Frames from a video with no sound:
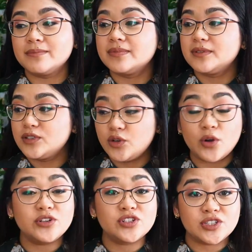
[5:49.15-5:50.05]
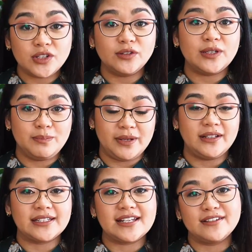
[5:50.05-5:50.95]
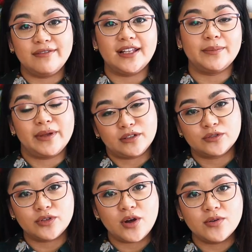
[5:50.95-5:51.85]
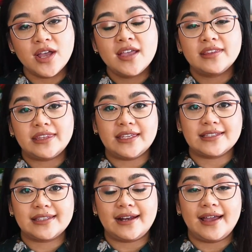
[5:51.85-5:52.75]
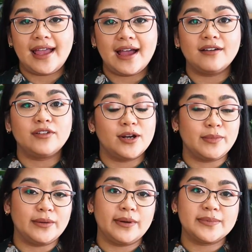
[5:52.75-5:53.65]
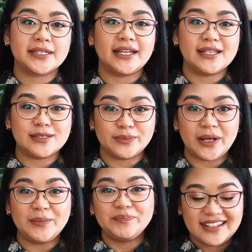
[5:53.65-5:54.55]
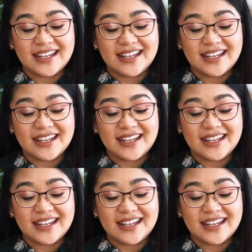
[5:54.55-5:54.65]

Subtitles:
I'm going to slowly build and develop and grow the things that I have on my website as well.